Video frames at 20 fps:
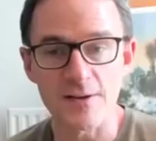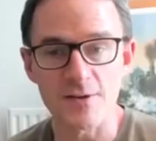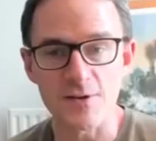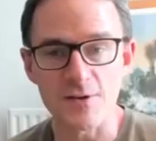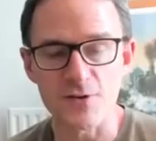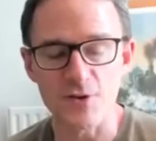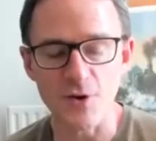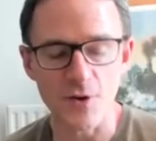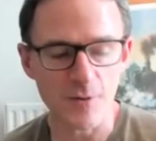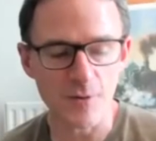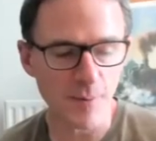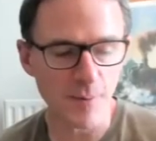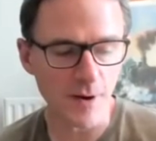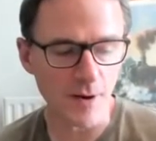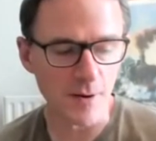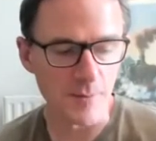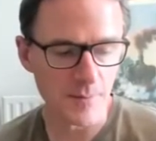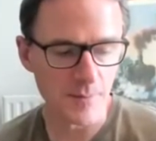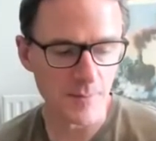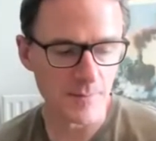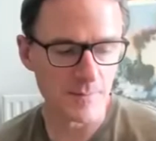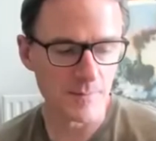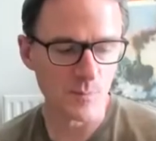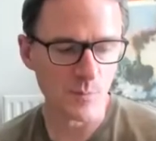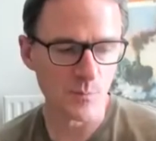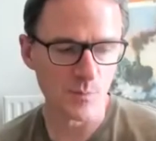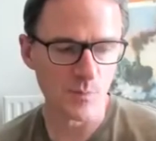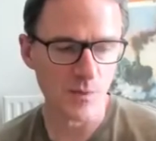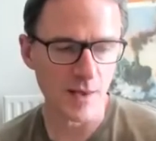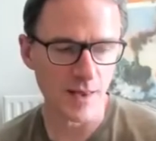who's got the pub,
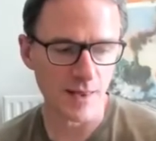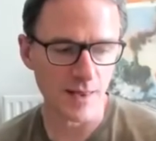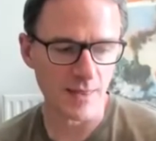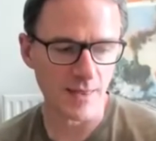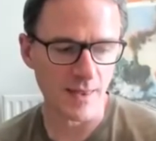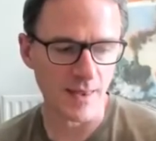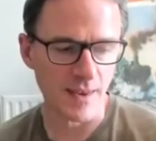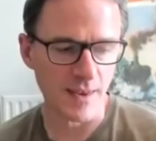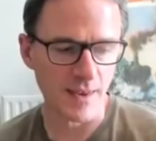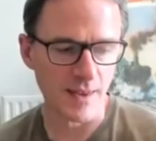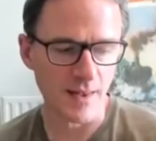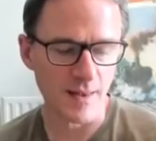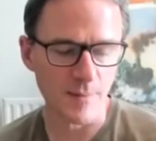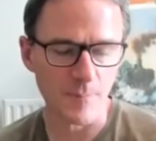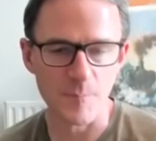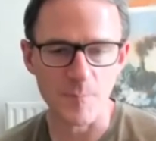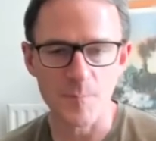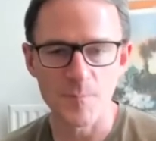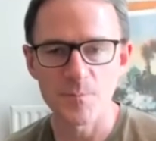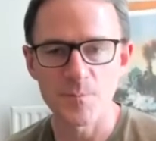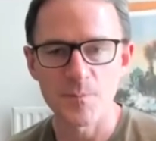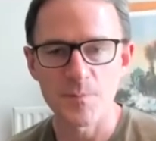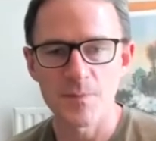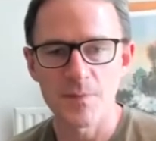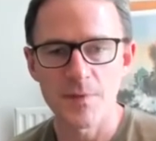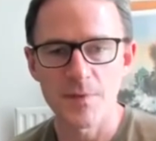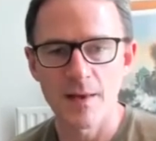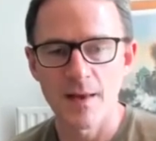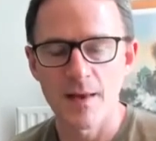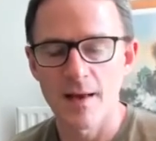and then
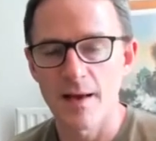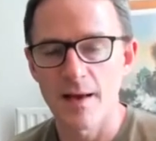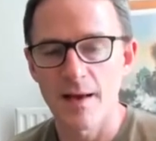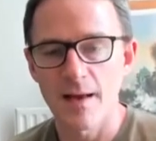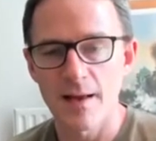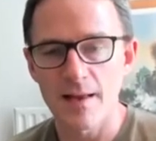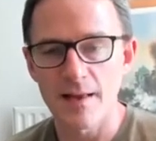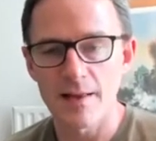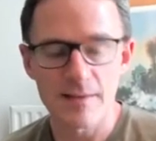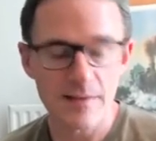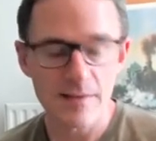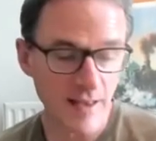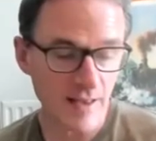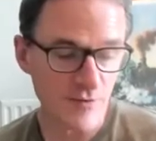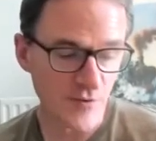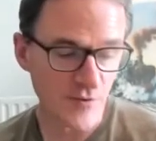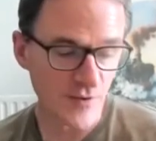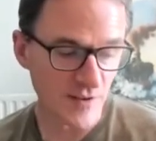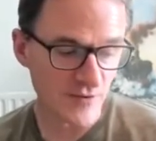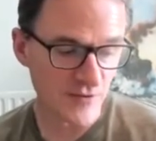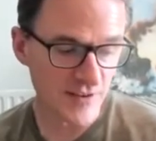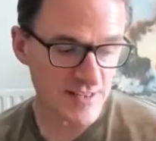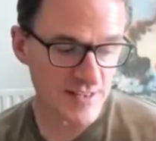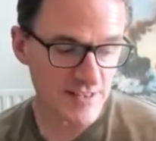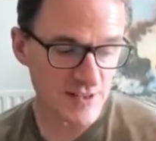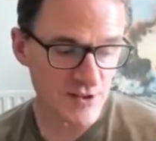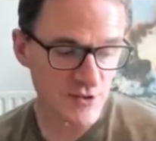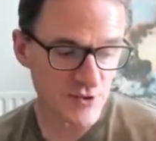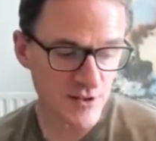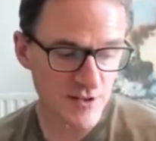if he's
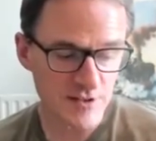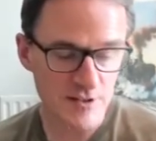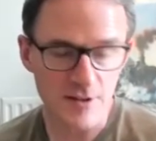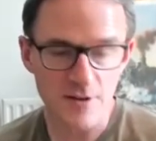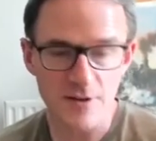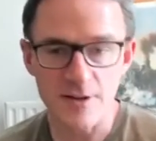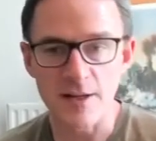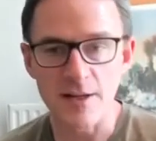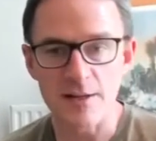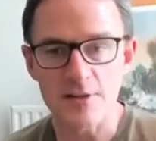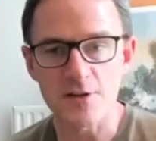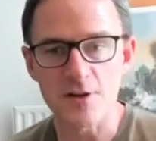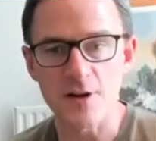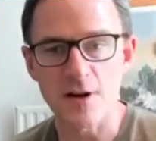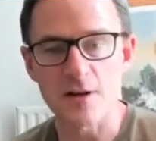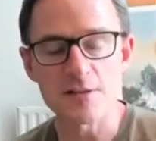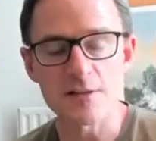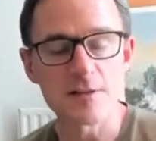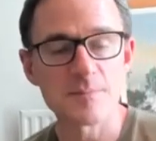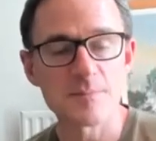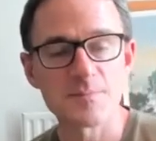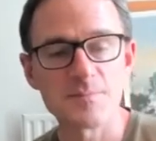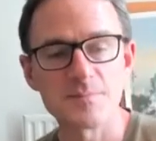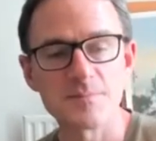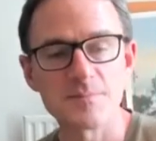interested, I'll connect you guys.